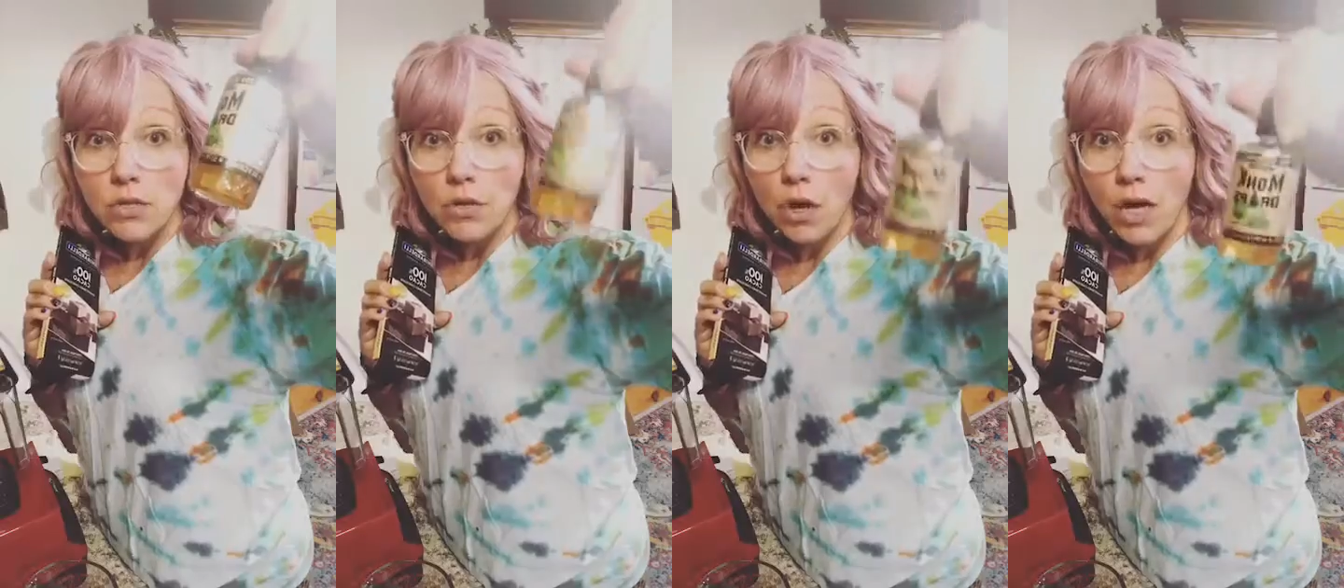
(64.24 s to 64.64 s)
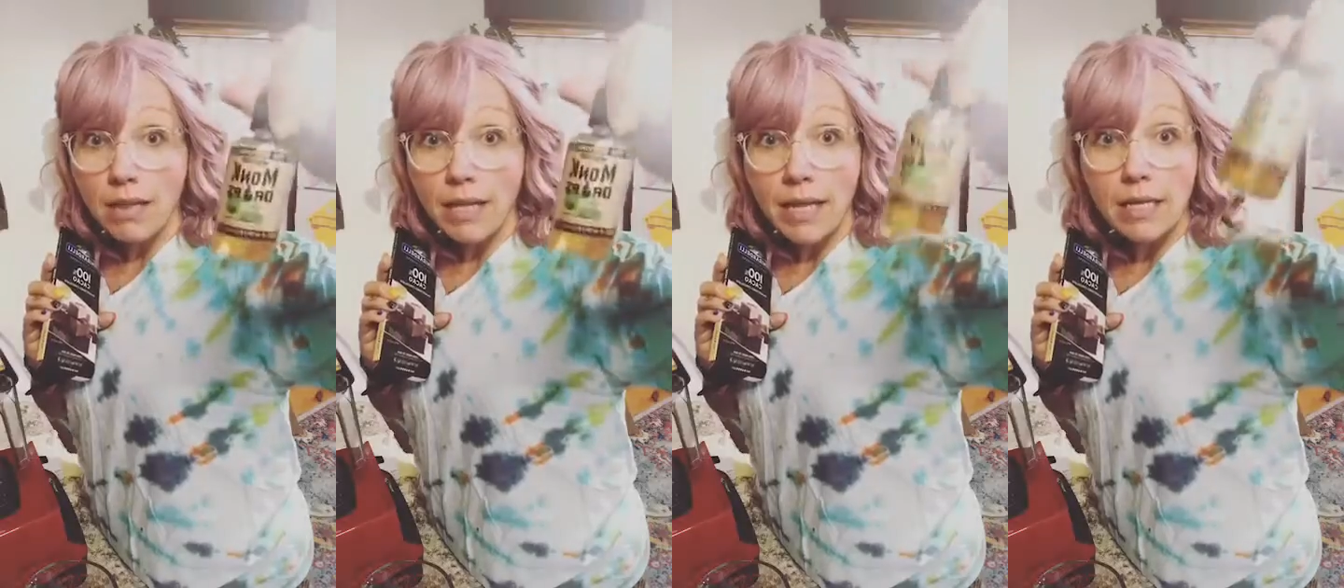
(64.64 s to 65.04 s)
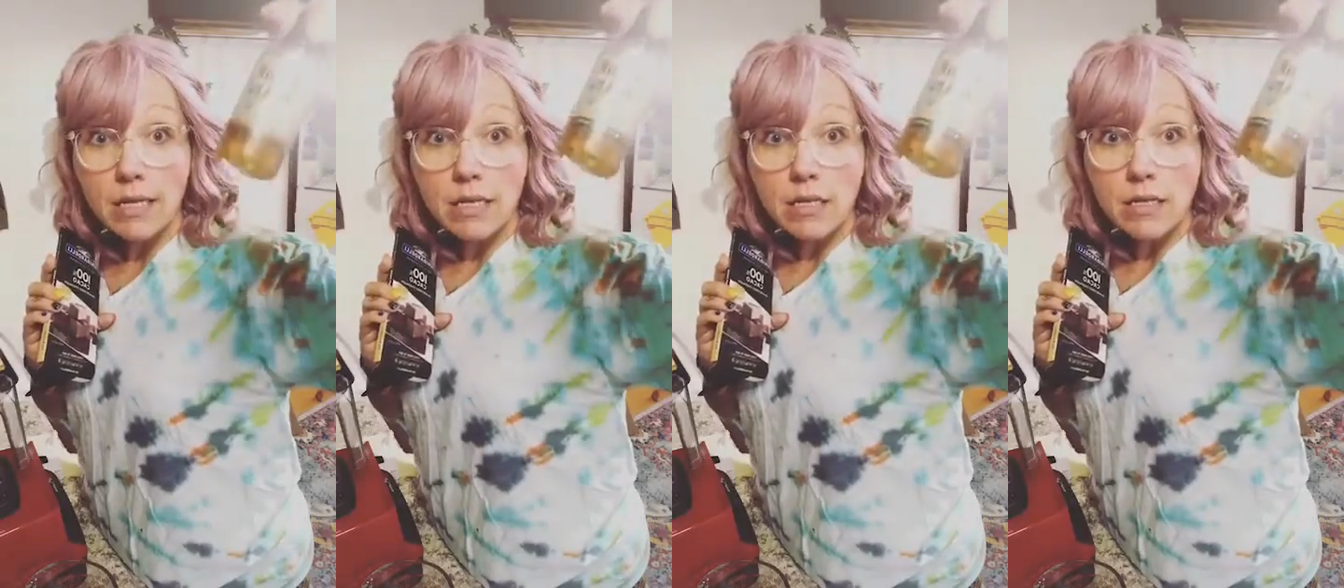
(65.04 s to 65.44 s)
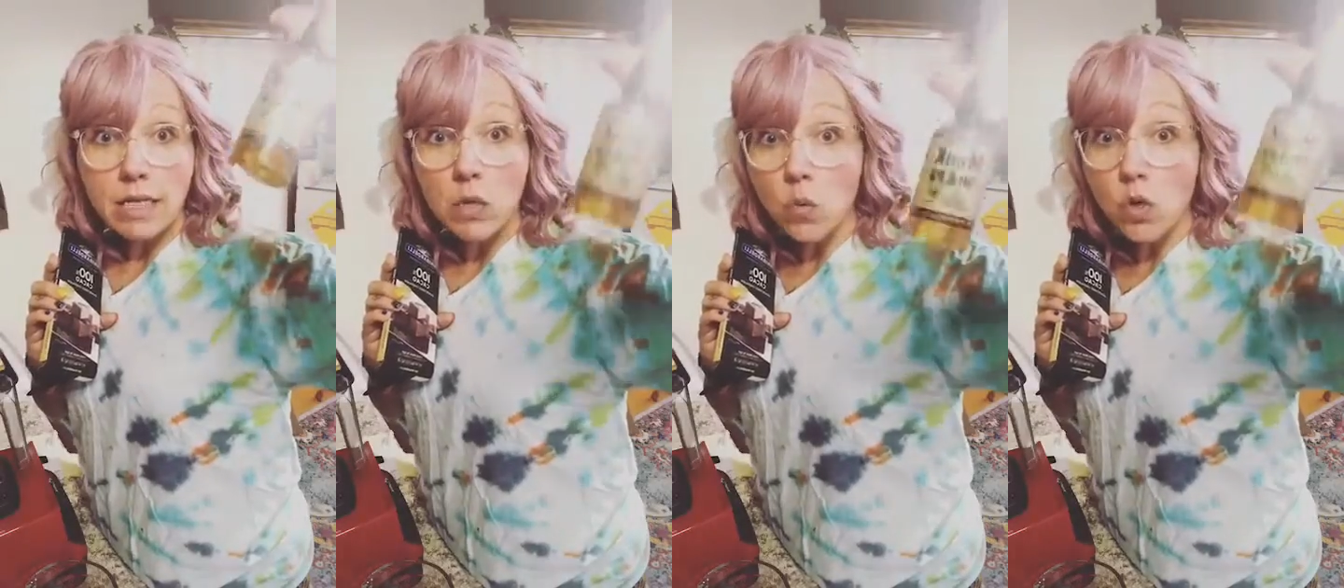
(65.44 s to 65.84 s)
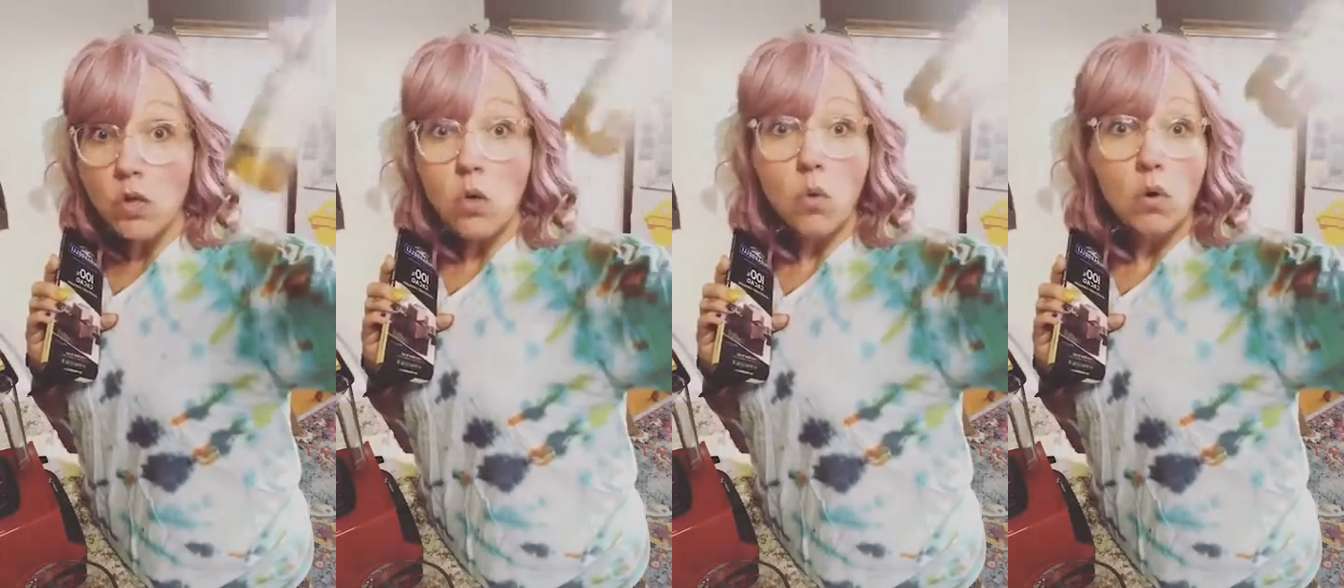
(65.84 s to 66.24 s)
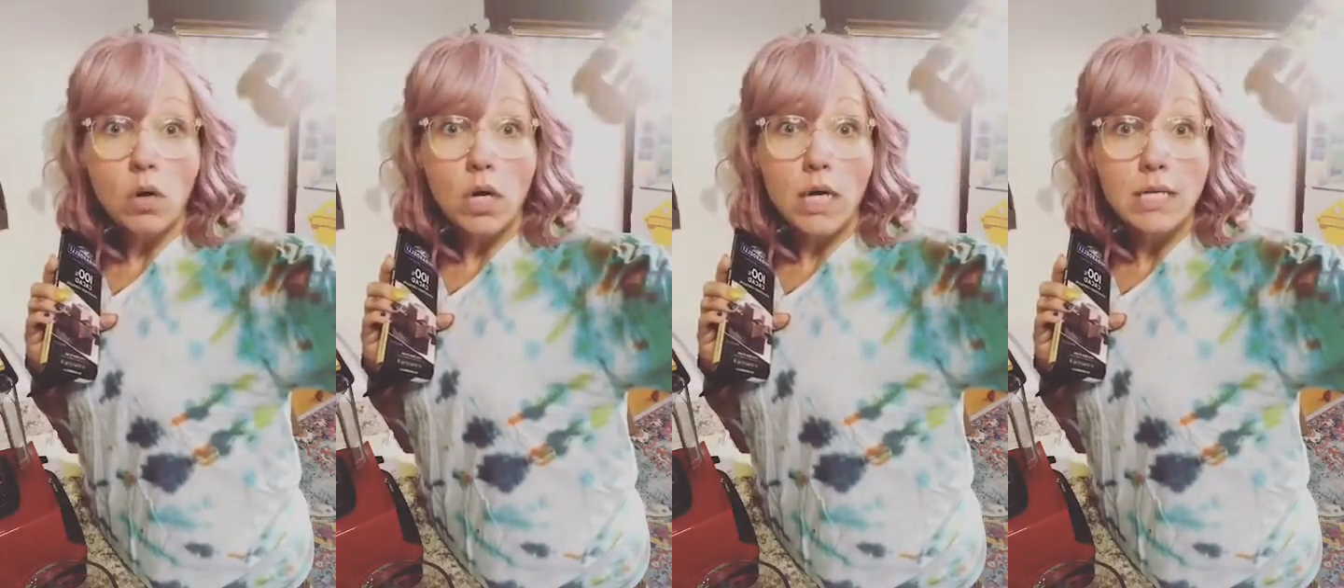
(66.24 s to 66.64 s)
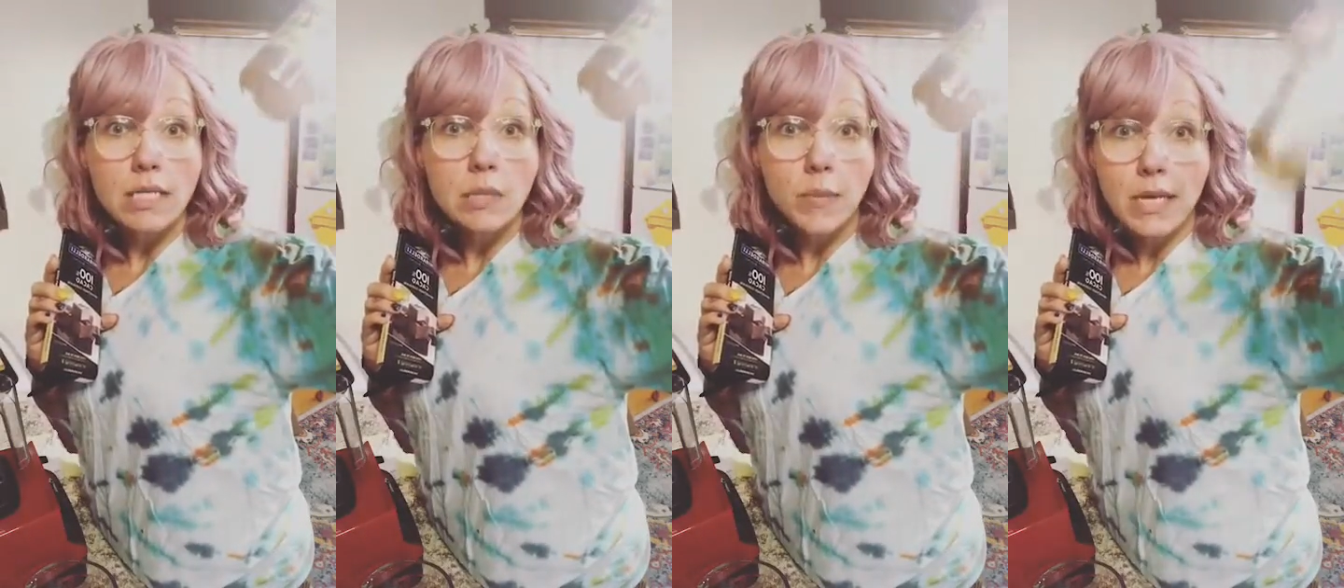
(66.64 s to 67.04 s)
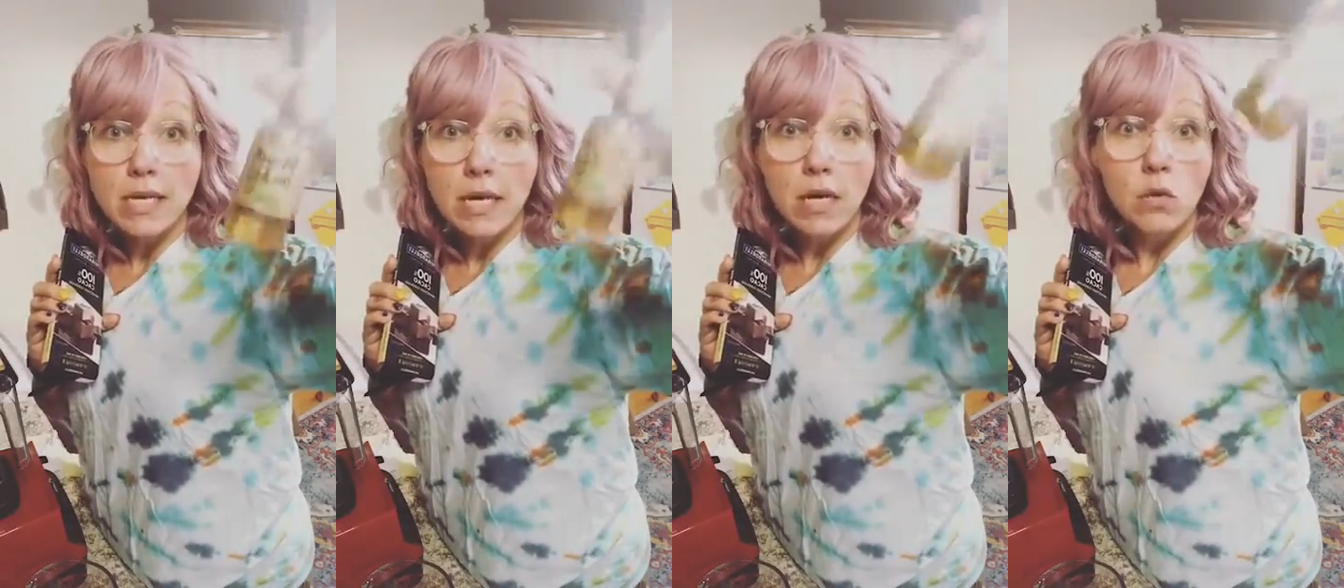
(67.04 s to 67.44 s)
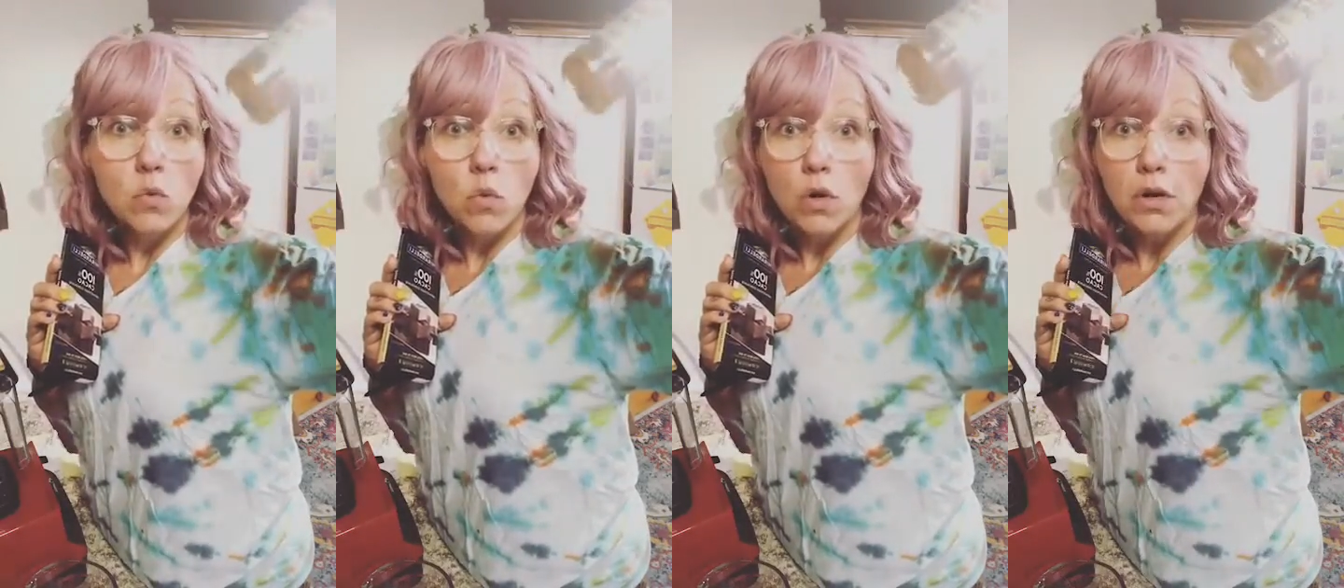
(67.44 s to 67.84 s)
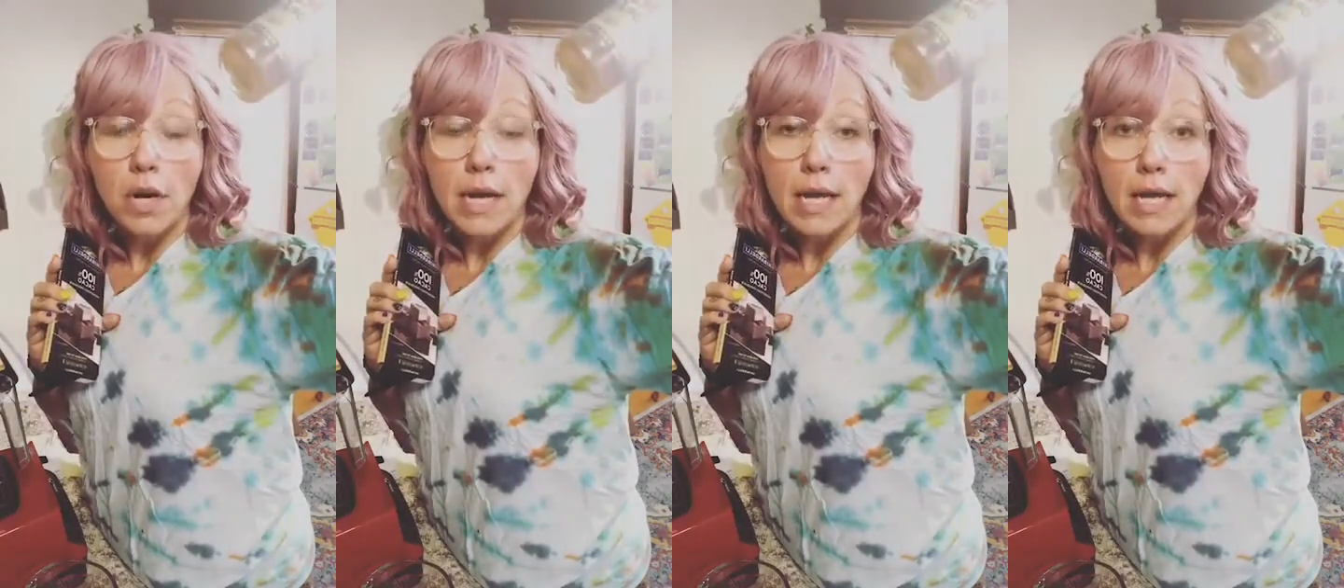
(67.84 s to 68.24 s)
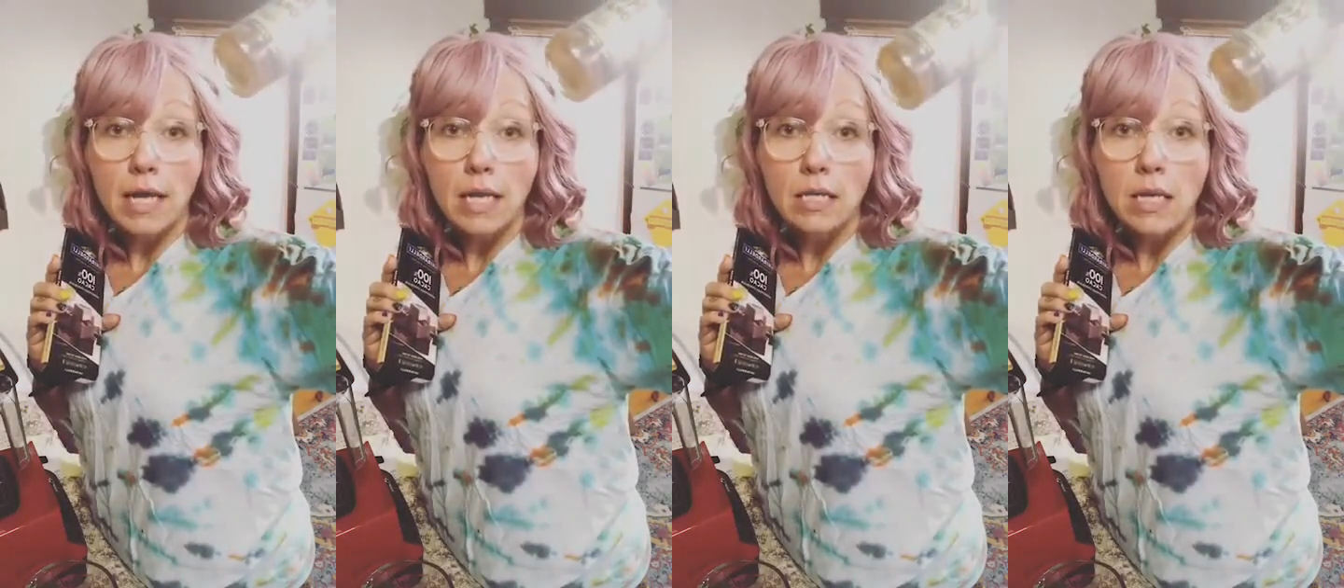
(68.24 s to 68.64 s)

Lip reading: not like a Equal or a Splenda or a